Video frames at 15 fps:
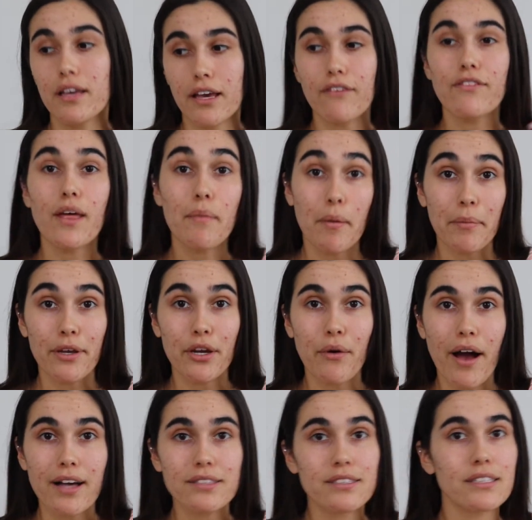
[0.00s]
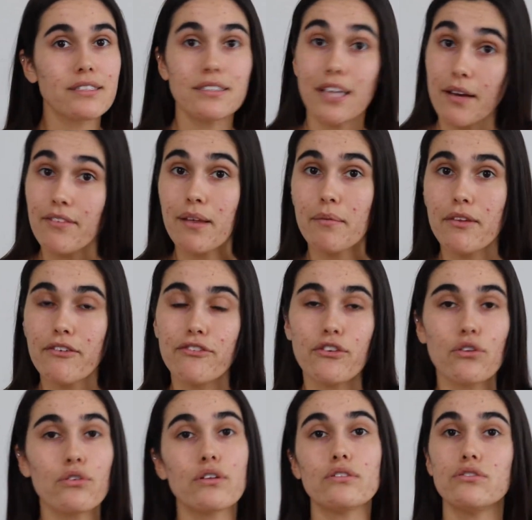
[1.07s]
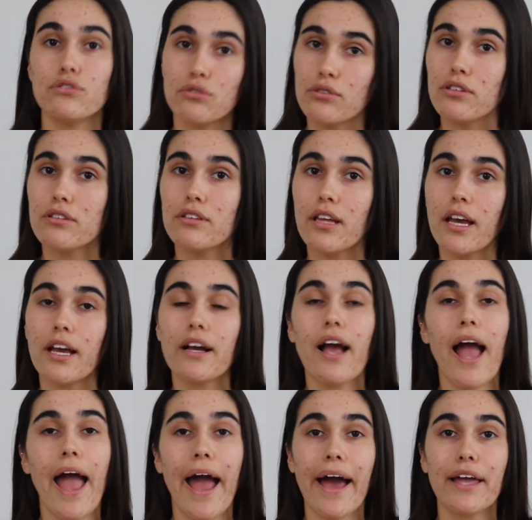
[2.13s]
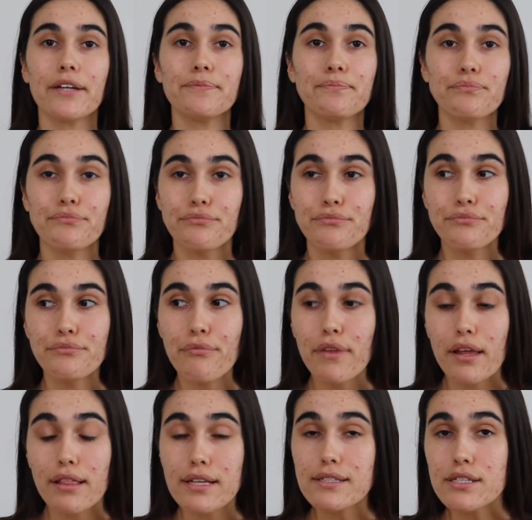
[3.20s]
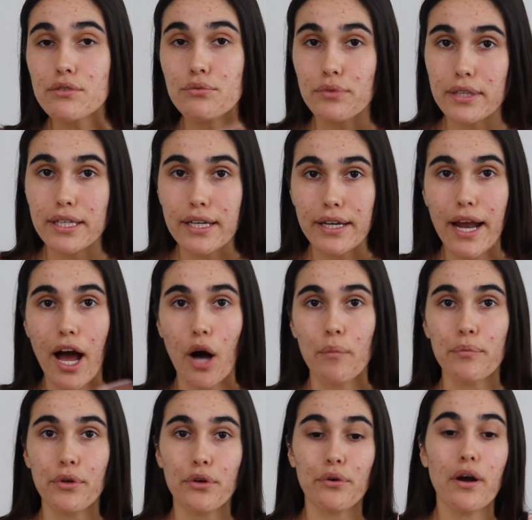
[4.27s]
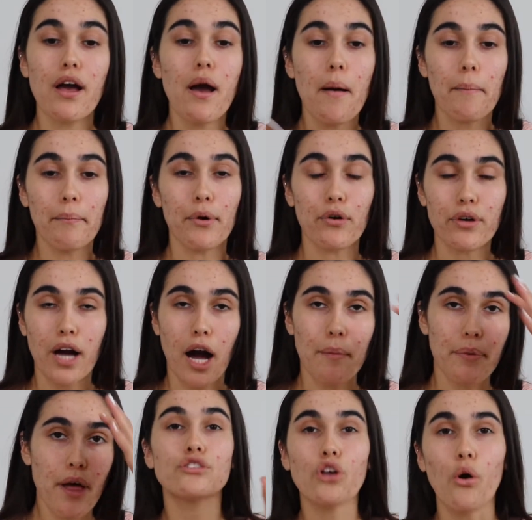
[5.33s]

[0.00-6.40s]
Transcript: Give them amino acids, give them the food, do your thing, and this is really gonna help you bulk up.